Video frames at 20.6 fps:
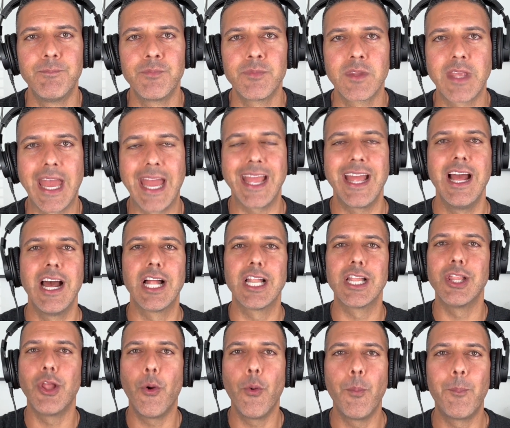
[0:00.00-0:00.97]
Okay,
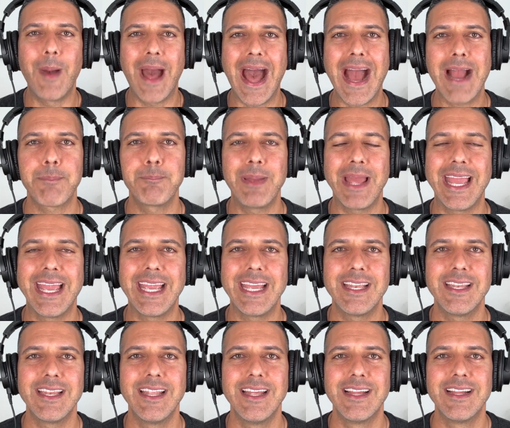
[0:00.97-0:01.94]
low back
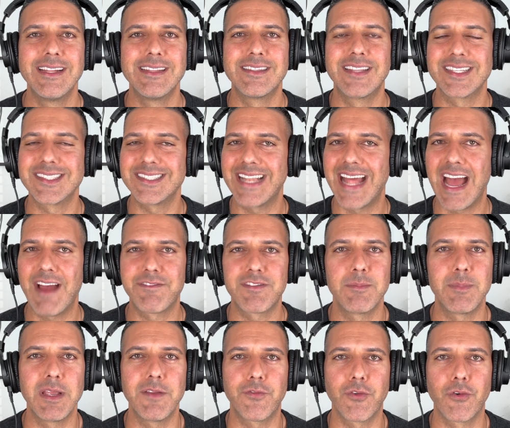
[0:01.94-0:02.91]
pain doesn't have to
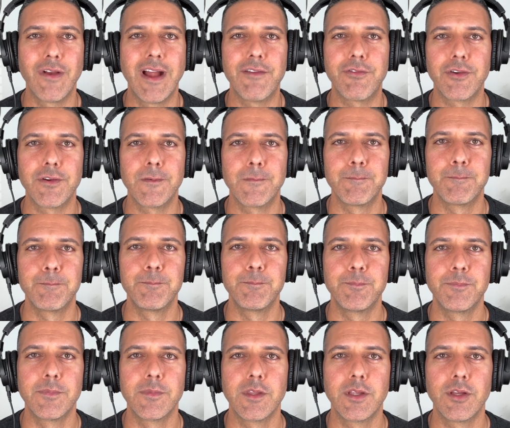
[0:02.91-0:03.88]
be forever.
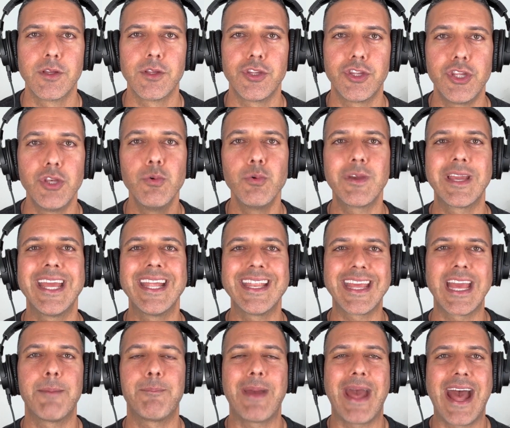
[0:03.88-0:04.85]
You can
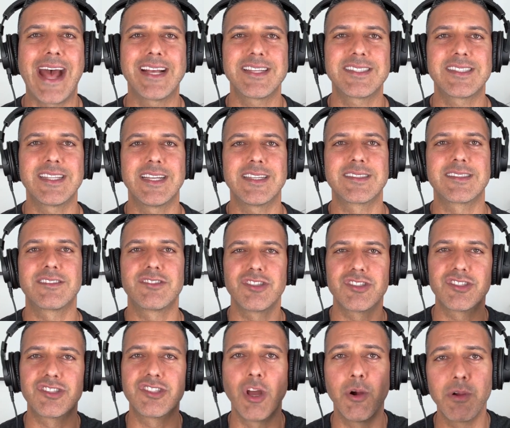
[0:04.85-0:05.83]
get past this.
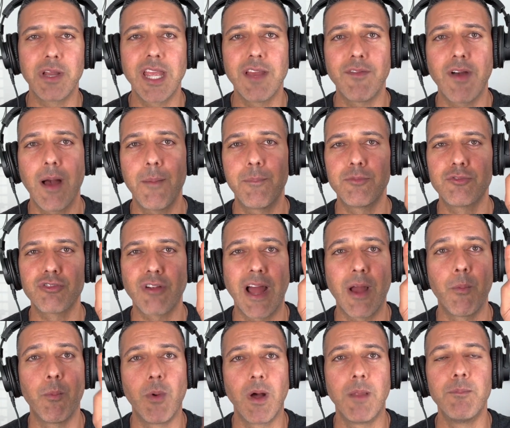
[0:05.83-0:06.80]
Just don't give up. Try
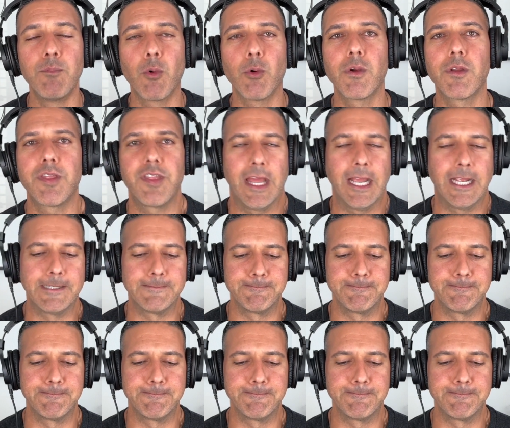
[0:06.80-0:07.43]
one more thing.